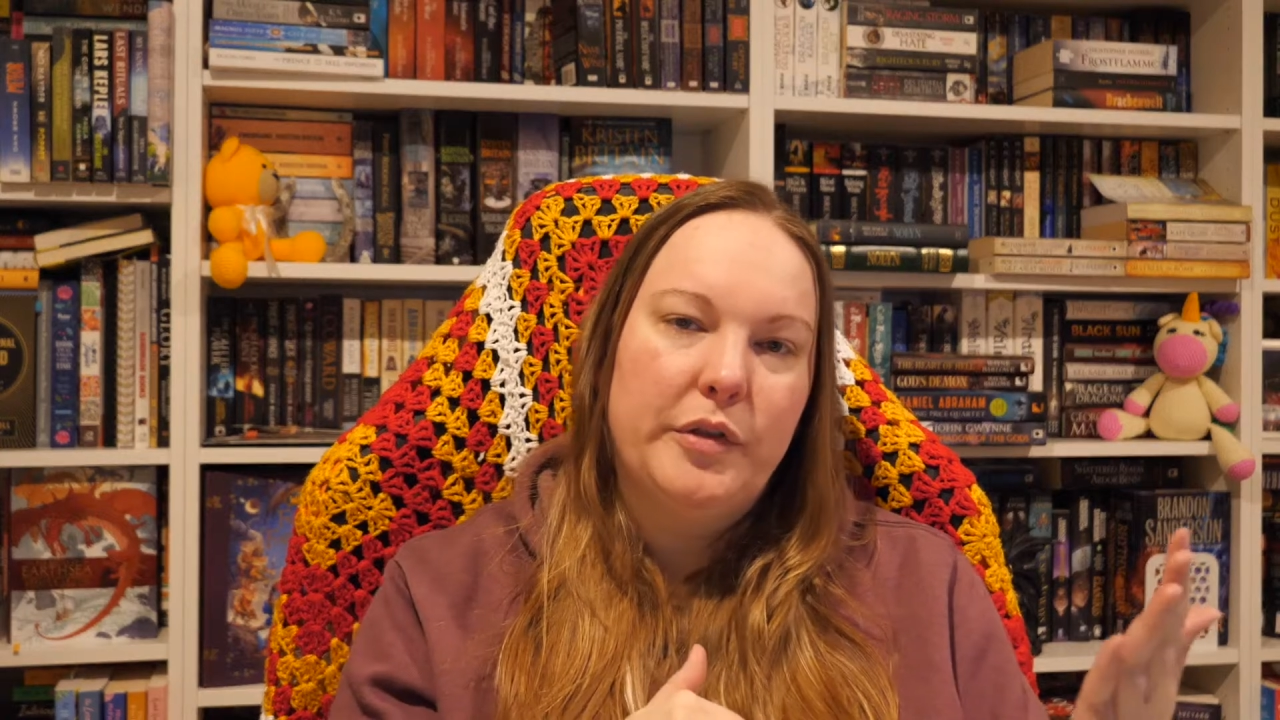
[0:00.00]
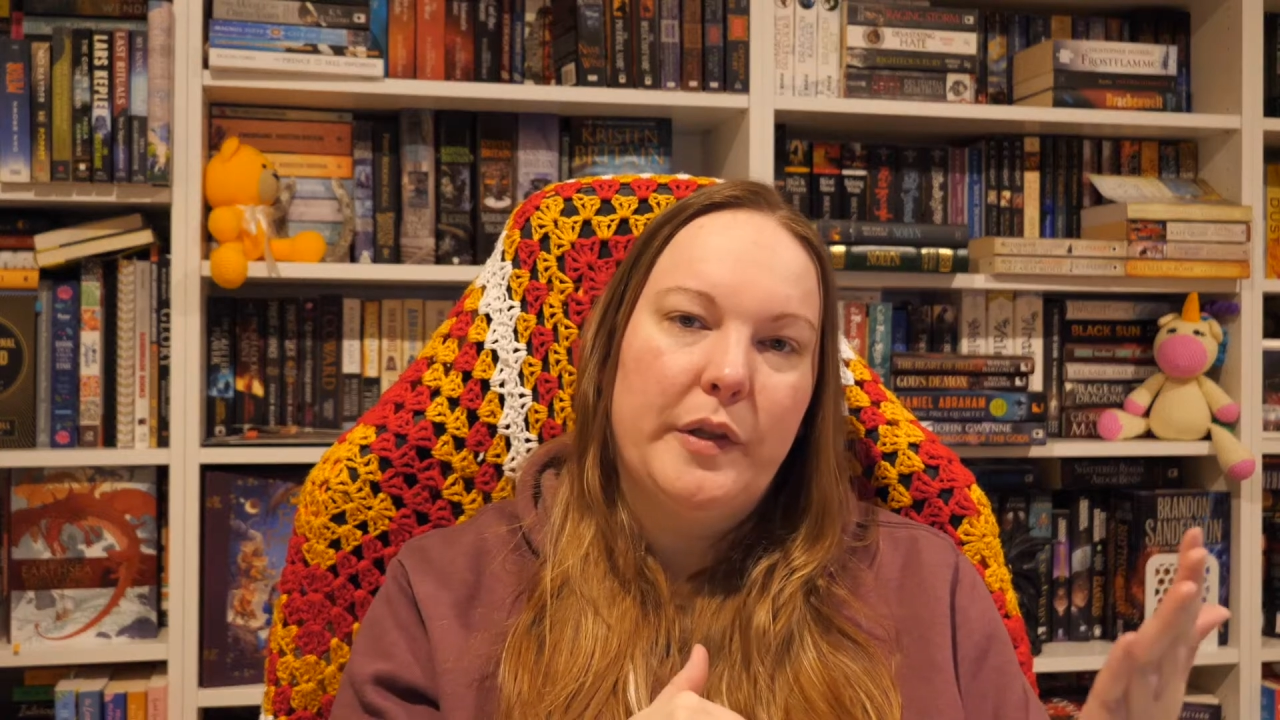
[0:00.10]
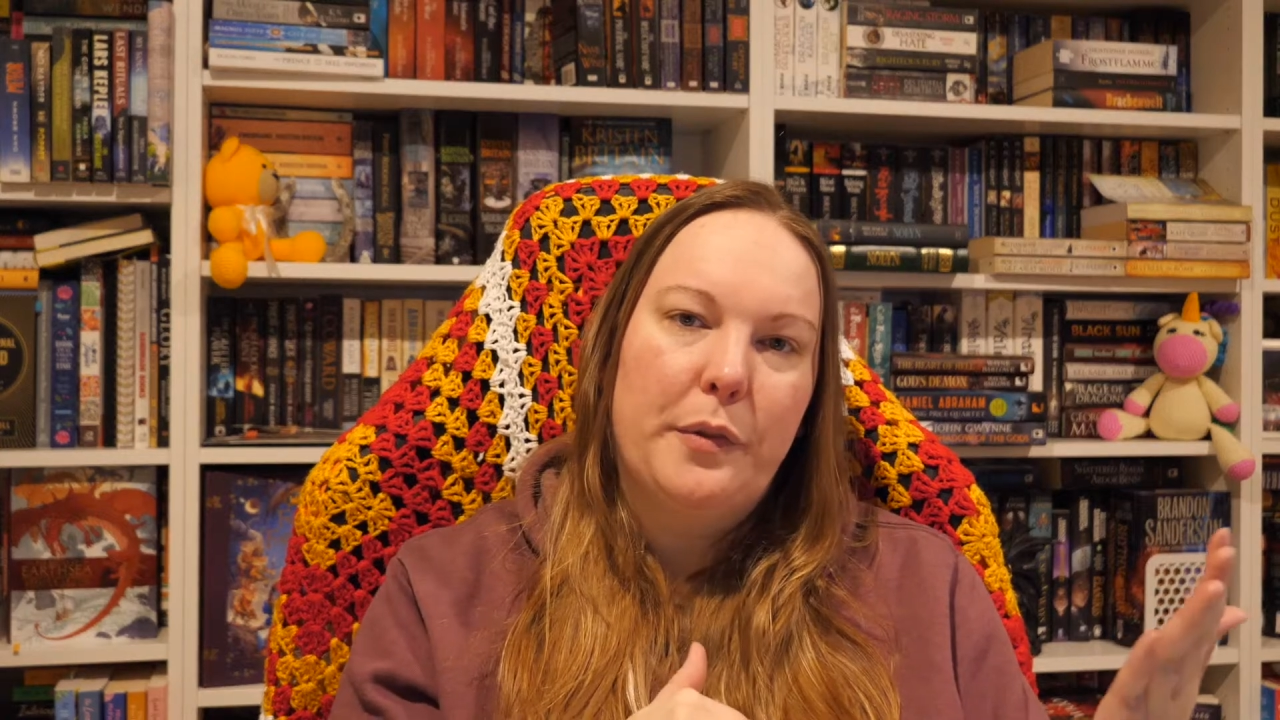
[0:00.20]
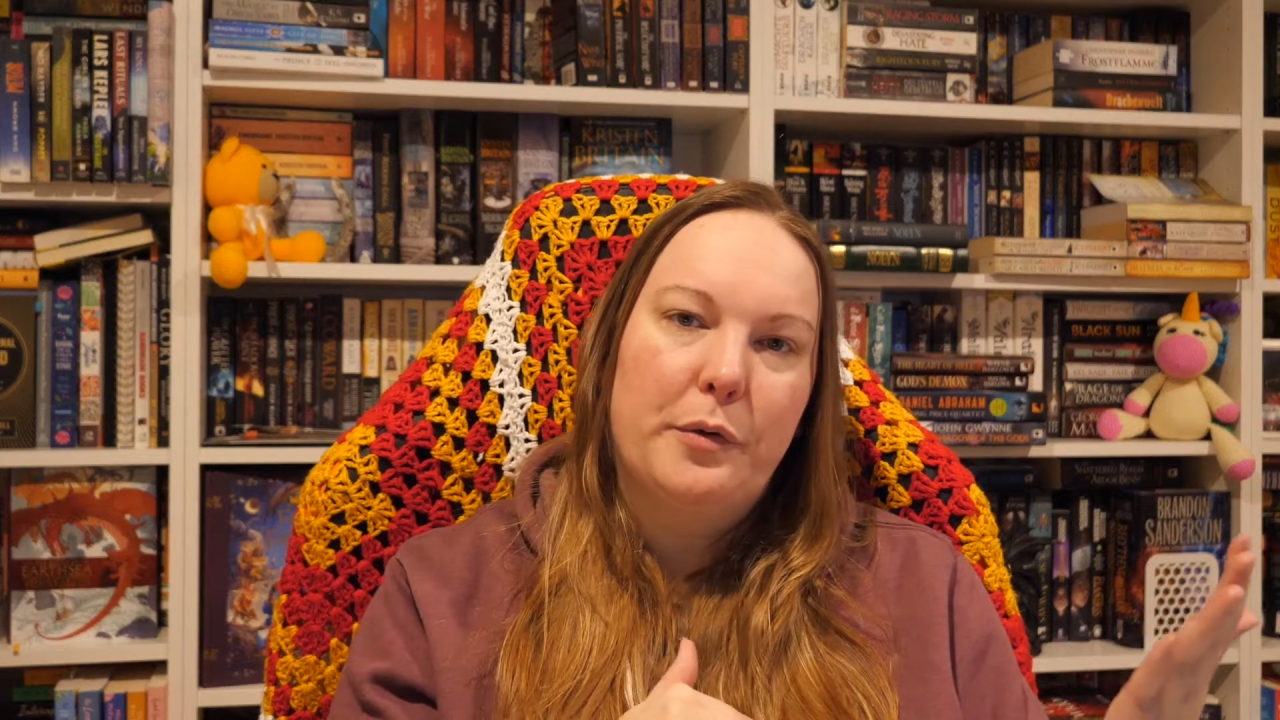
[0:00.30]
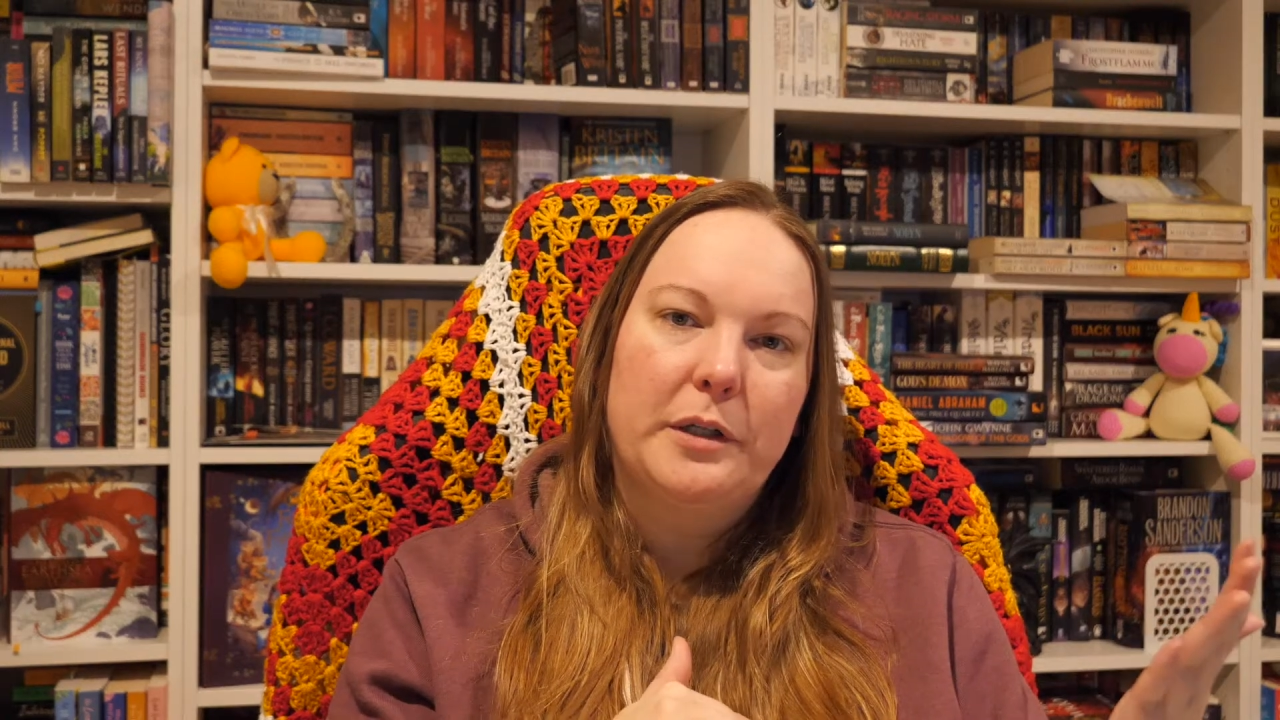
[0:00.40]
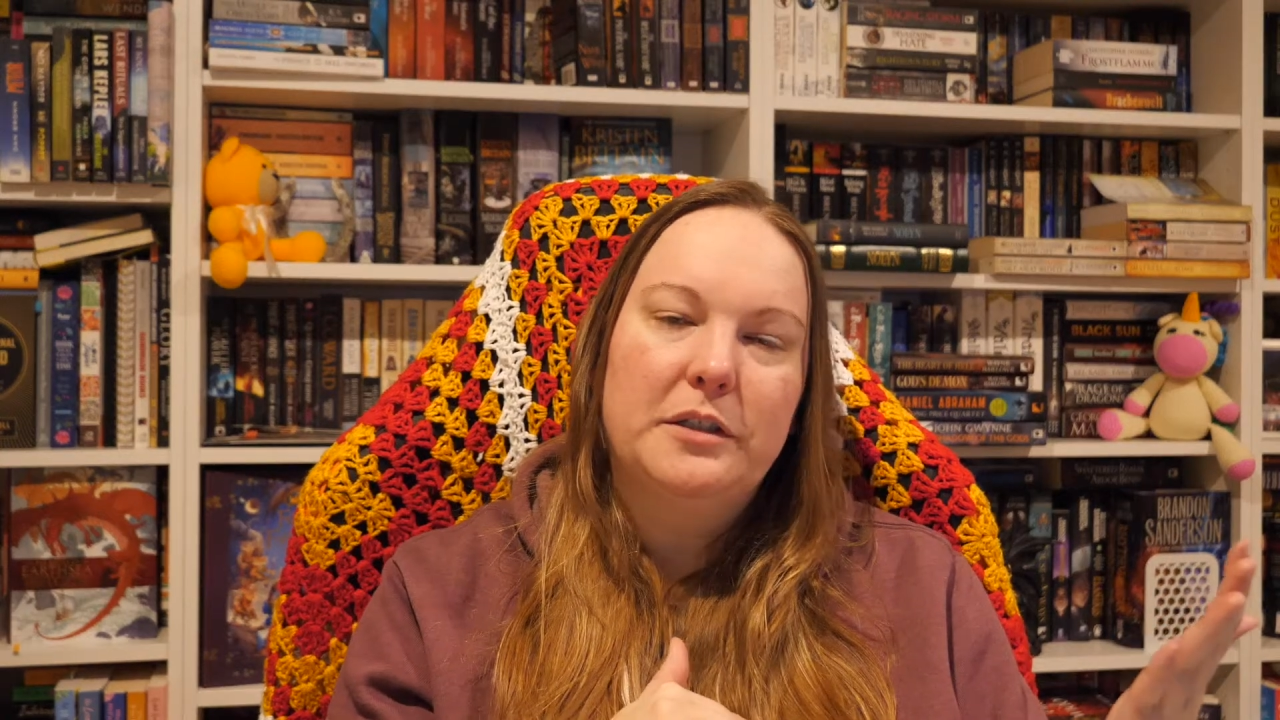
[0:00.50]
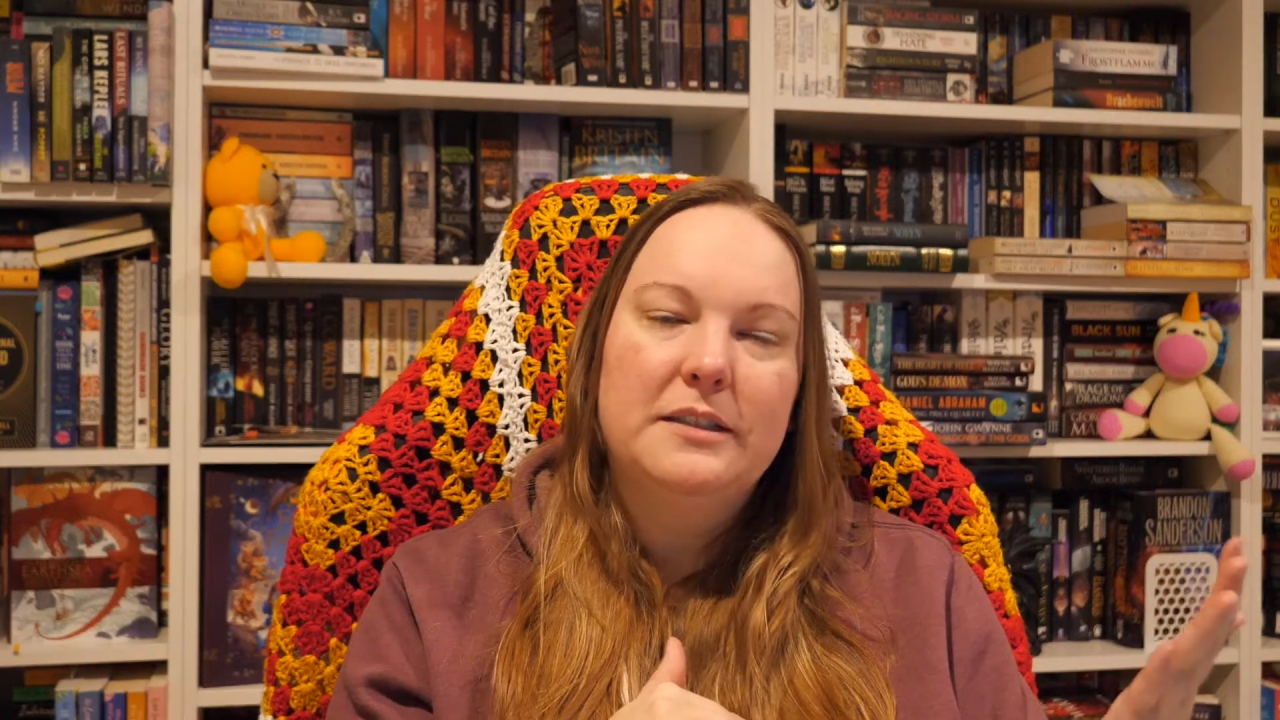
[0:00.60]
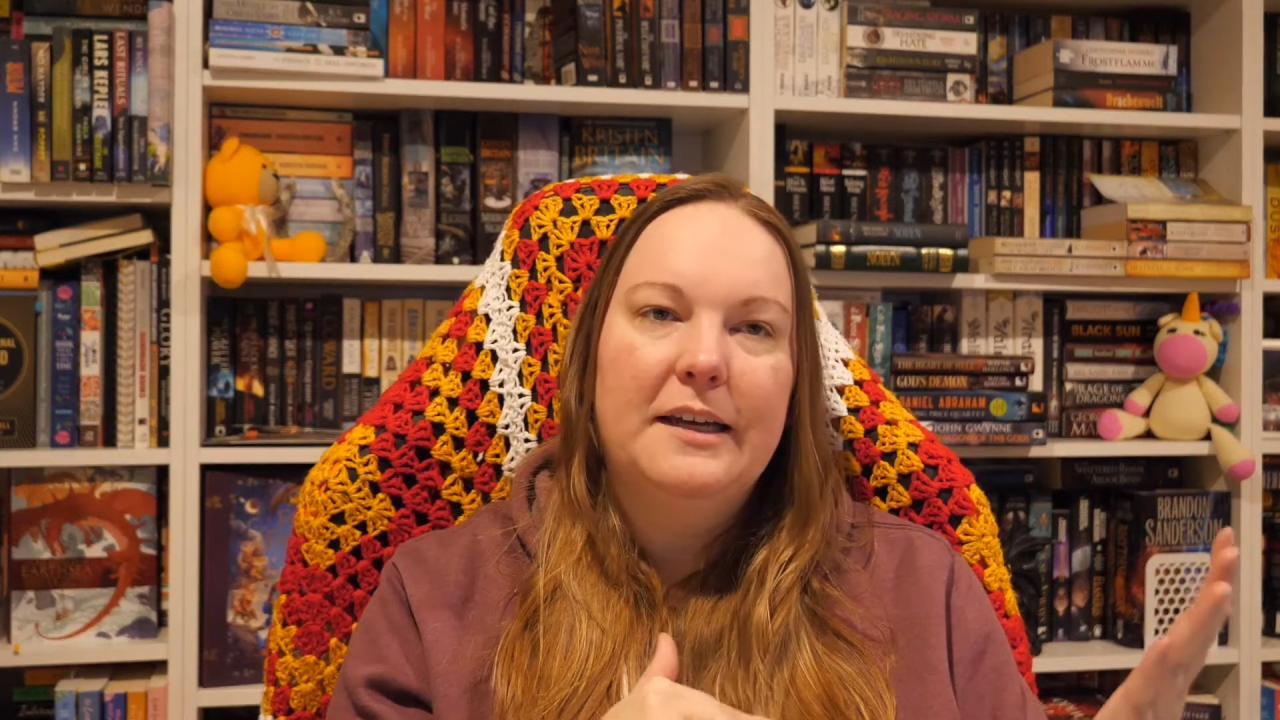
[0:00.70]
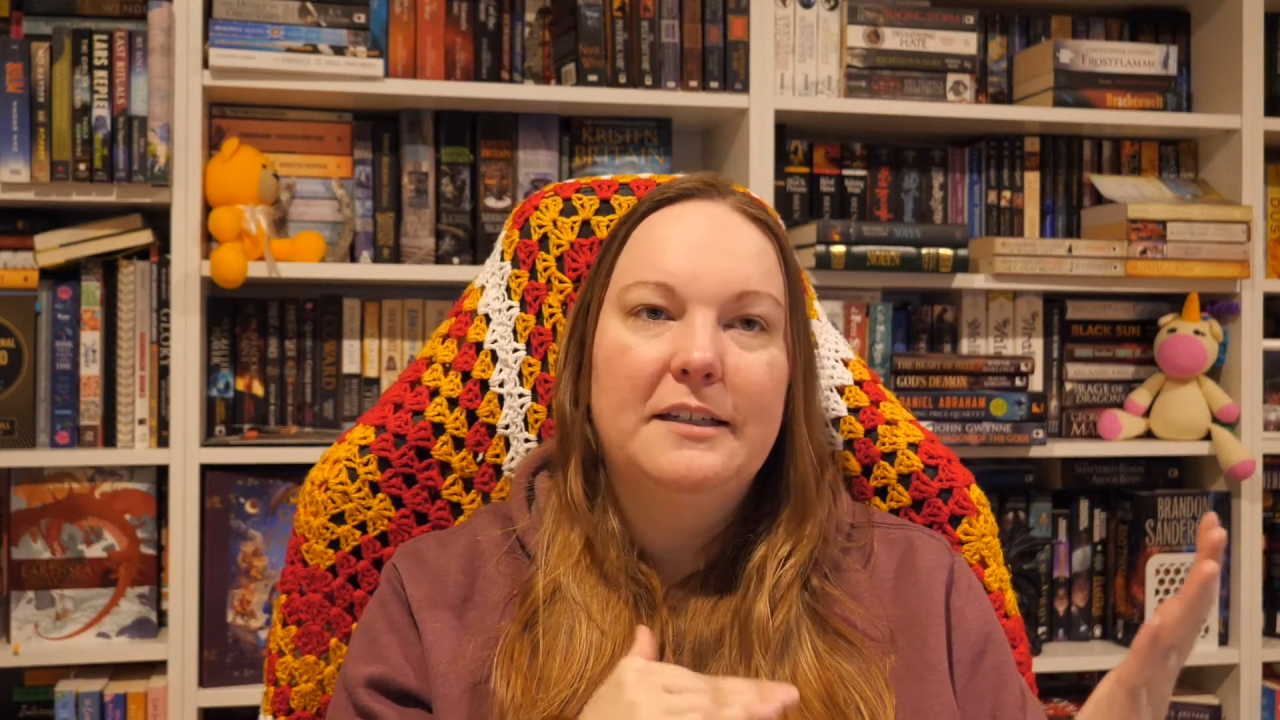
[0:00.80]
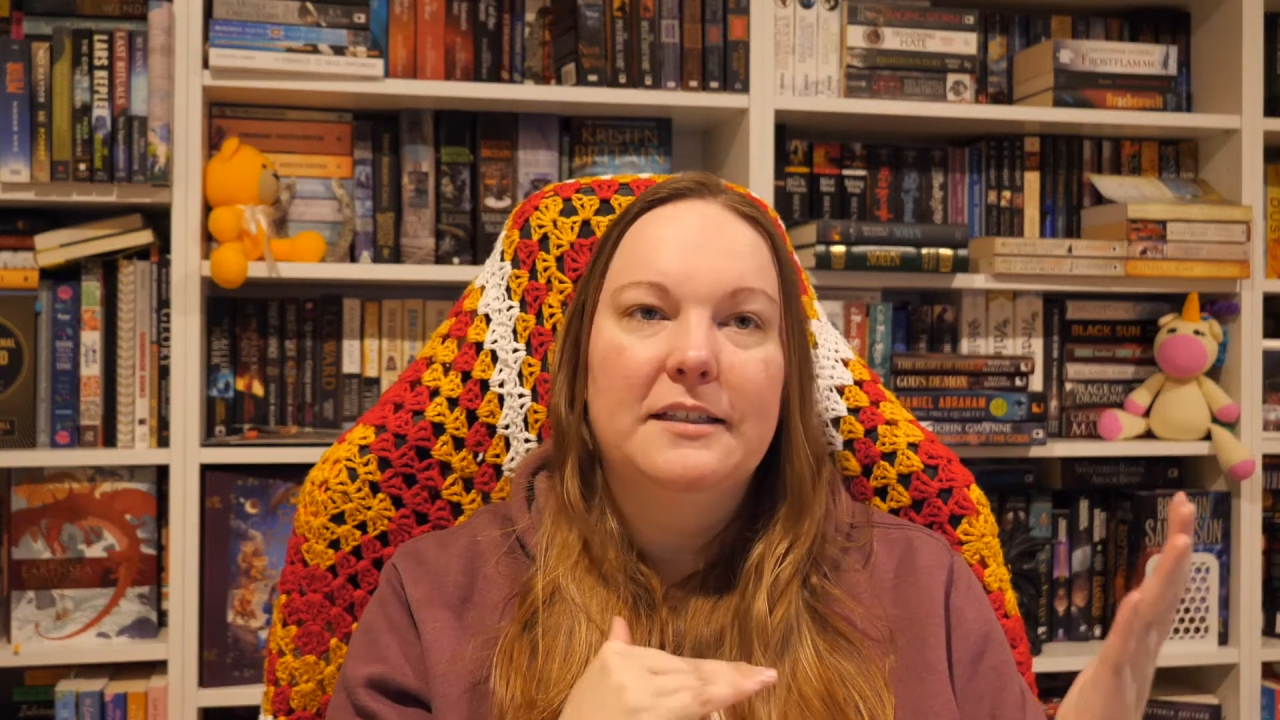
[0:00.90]
the thriller
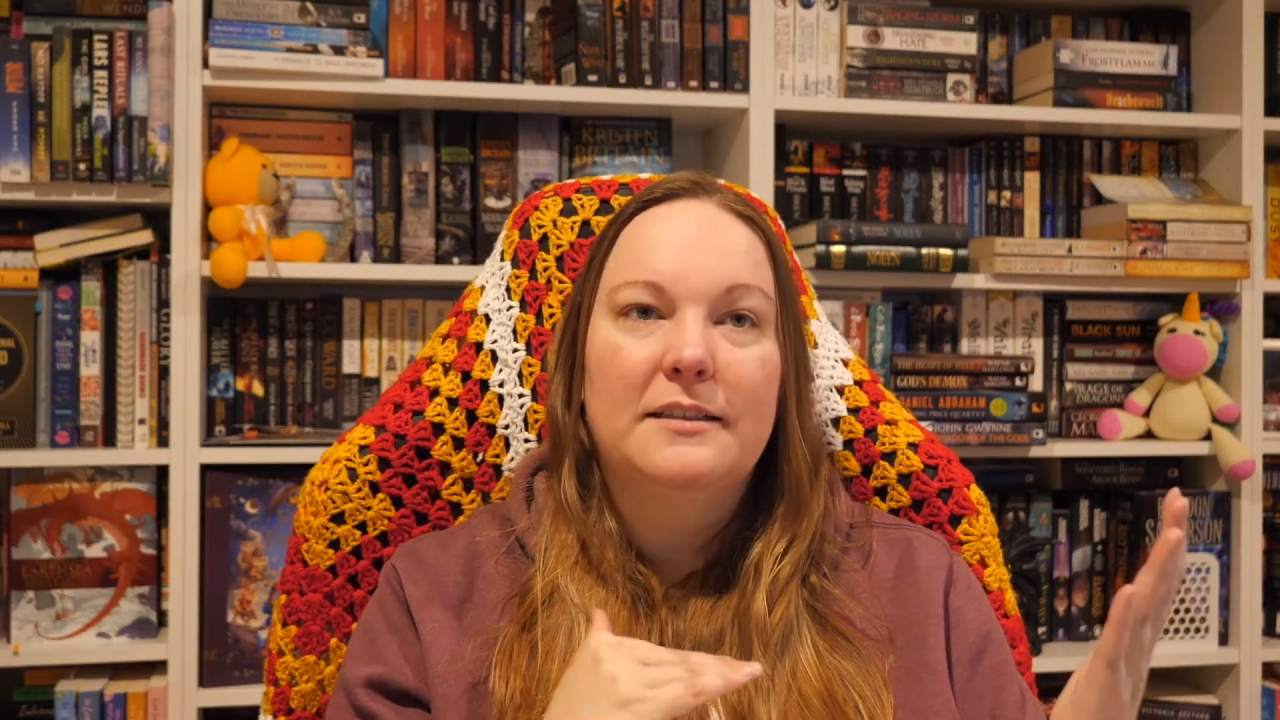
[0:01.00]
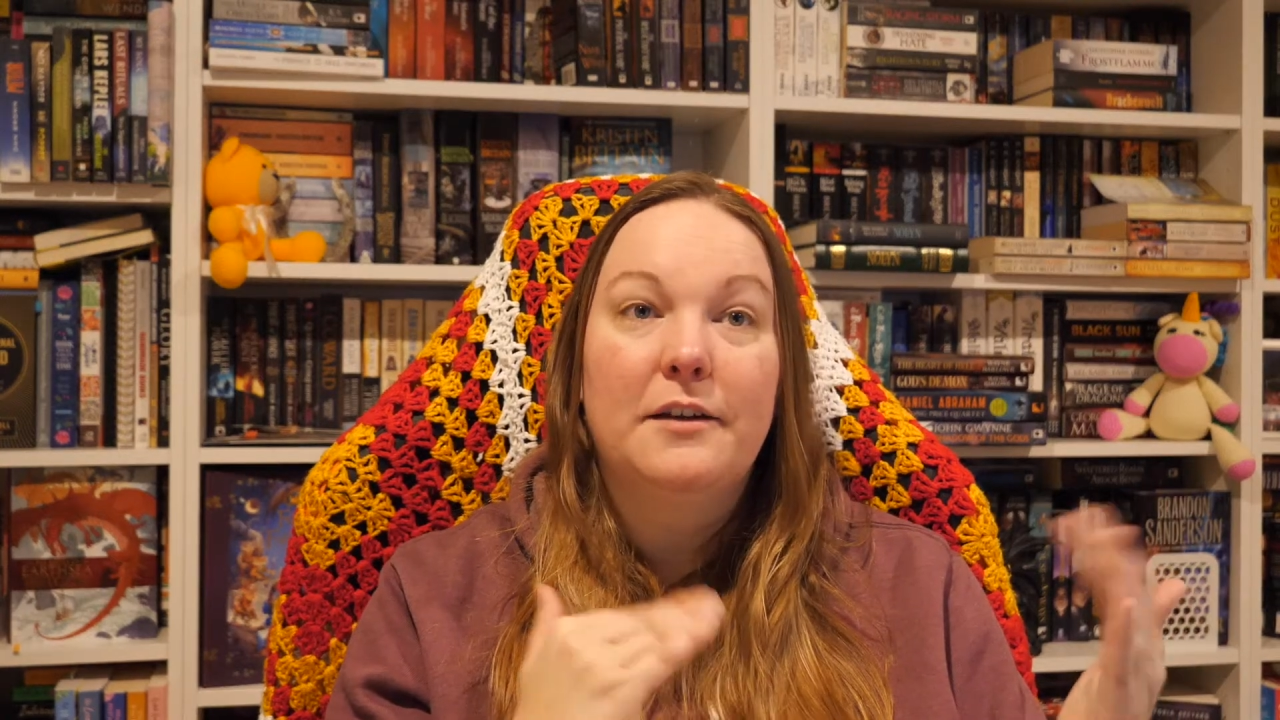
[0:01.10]
side is